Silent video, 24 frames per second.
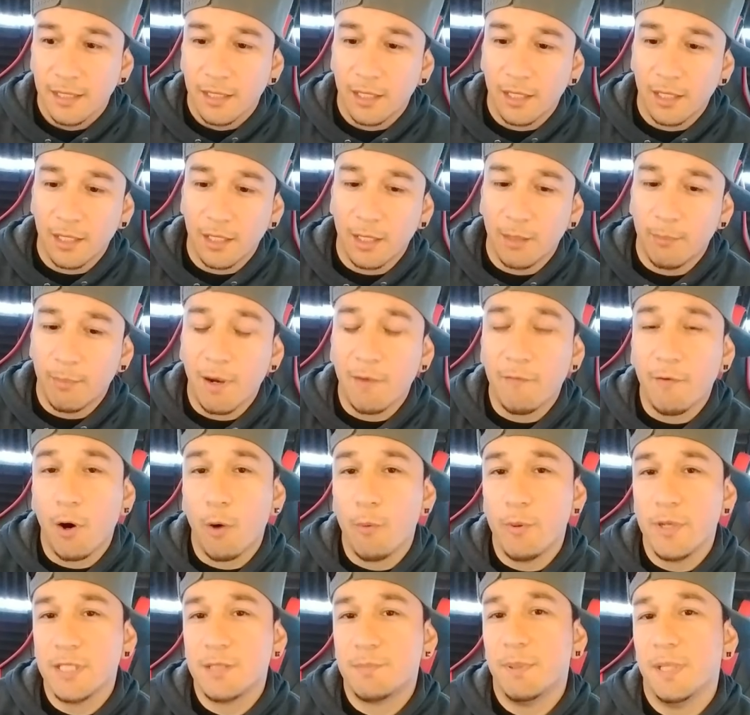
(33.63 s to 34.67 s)
I've
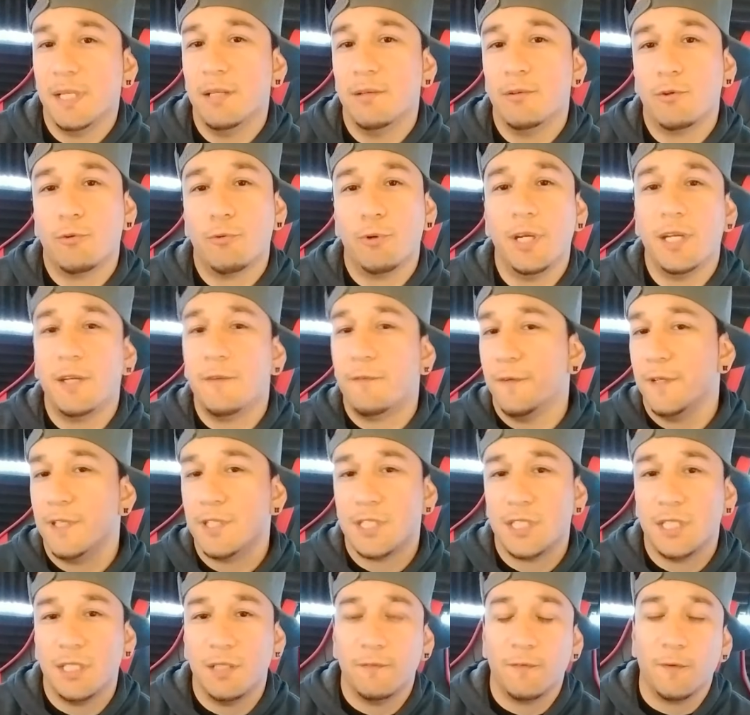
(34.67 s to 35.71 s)
always been creek
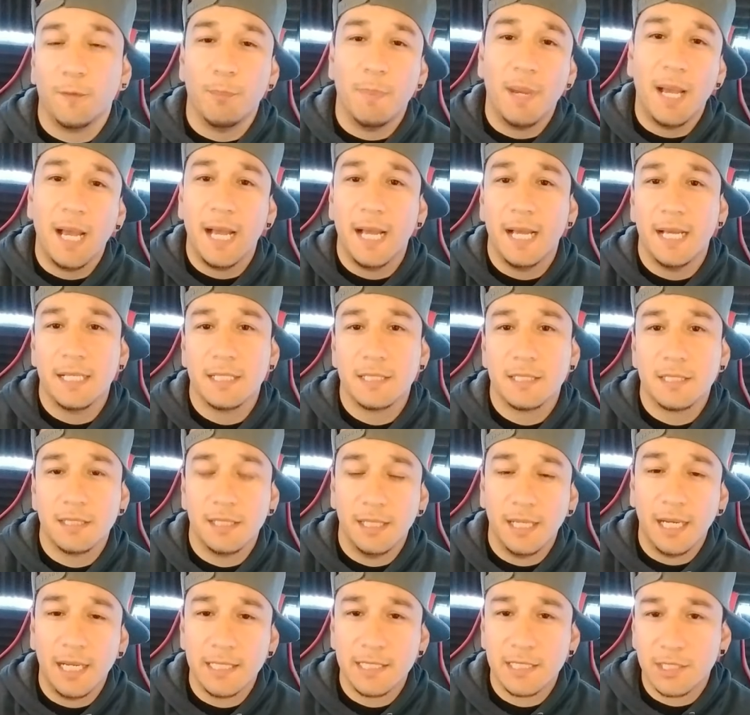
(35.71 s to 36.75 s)
fishing for bass,
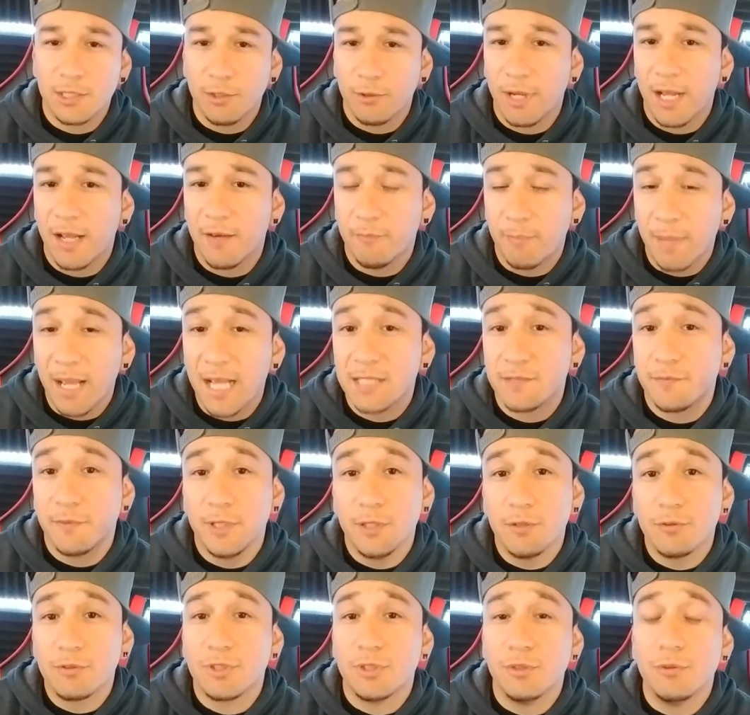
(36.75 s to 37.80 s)
and I still have bass
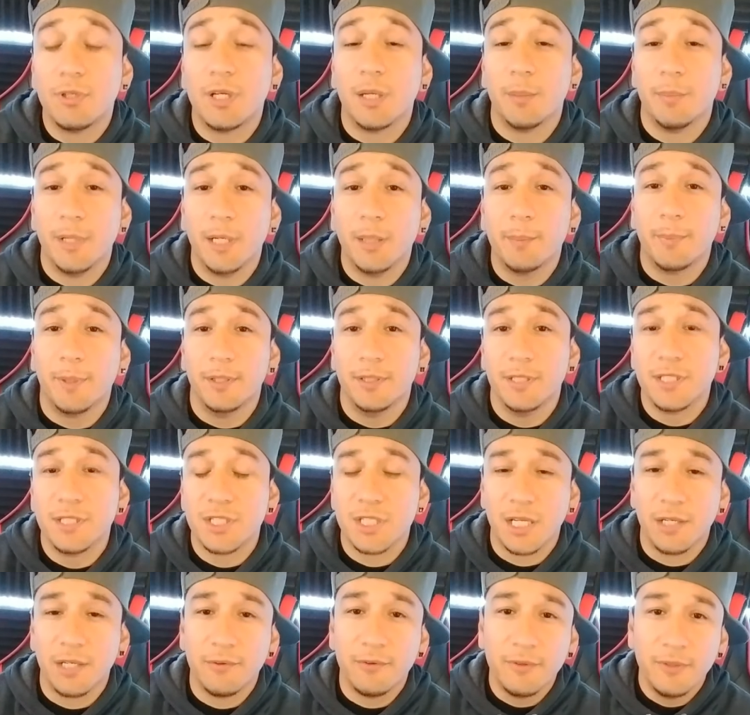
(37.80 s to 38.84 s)
videos coming up on this
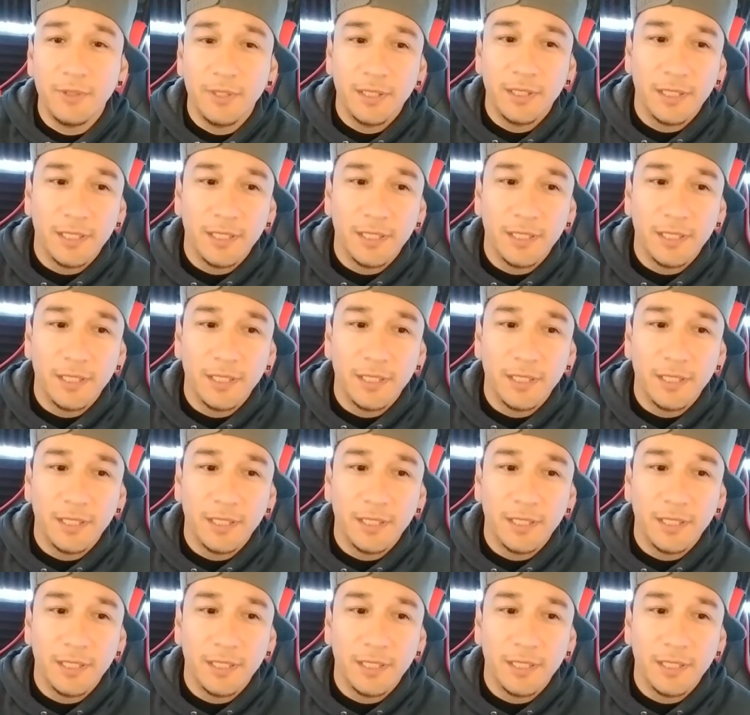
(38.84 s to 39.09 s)
channel.